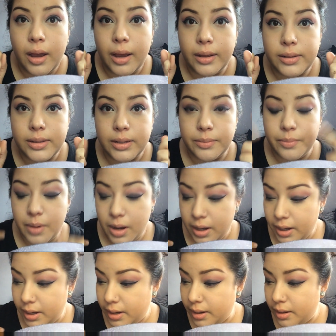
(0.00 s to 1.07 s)
I did
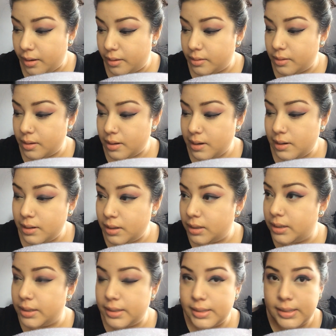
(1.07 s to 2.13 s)
my
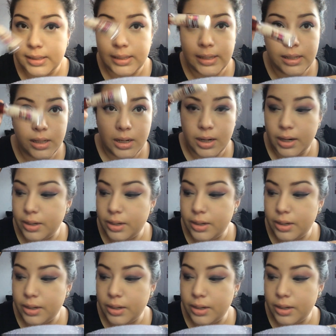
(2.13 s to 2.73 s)
concealer.